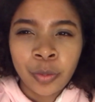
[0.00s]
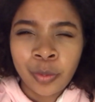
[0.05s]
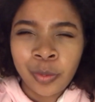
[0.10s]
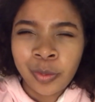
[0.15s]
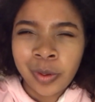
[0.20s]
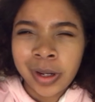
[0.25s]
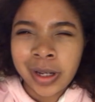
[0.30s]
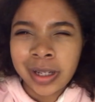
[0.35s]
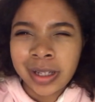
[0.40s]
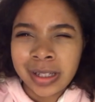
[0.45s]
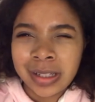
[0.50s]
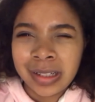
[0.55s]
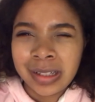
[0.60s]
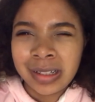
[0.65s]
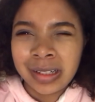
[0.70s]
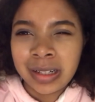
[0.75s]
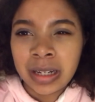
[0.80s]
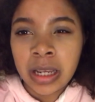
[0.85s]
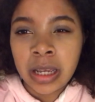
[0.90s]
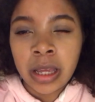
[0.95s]

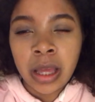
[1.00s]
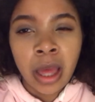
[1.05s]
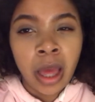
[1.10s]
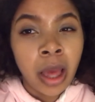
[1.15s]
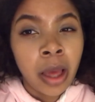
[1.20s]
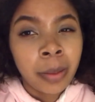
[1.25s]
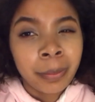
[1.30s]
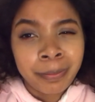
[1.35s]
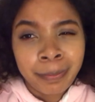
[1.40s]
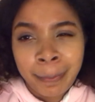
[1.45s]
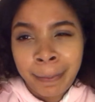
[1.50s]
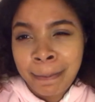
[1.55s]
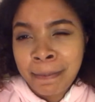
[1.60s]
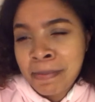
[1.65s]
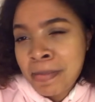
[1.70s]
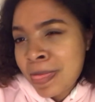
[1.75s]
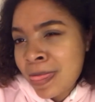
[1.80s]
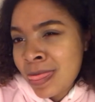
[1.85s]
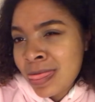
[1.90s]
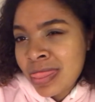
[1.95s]

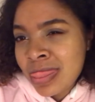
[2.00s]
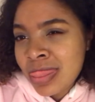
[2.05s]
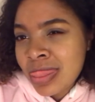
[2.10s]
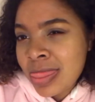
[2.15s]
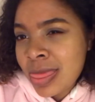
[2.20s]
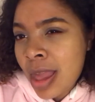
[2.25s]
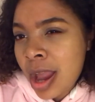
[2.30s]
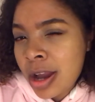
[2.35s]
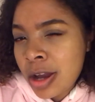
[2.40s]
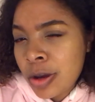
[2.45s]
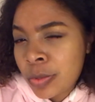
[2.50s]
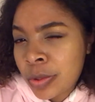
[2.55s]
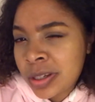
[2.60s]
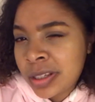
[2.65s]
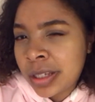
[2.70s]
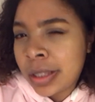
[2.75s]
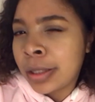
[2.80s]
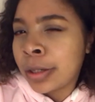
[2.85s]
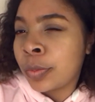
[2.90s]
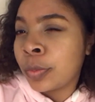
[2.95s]

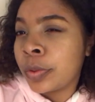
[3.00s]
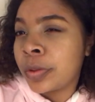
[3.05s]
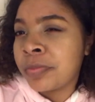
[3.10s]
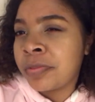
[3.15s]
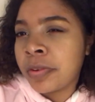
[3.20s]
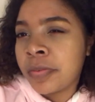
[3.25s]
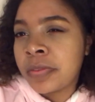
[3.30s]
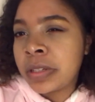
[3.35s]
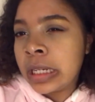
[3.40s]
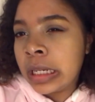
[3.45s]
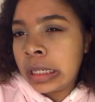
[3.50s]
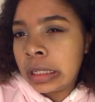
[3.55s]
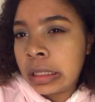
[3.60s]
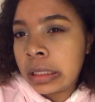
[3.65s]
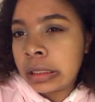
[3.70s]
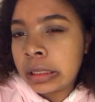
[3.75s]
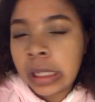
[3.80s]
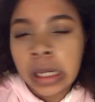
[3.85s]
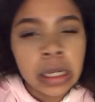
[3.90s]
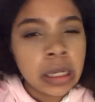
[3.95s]

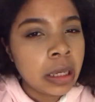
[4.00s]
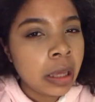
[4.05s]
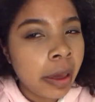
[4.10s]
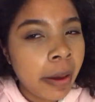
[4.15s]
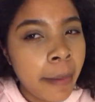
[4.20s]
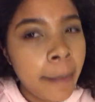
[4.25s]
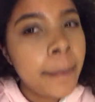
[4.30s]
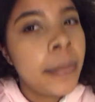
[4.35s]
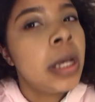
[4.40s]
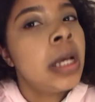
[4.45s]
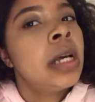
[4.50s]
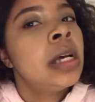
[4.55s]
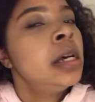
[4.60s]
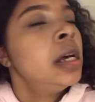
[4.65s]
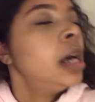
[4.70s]
1:15-ish a.m.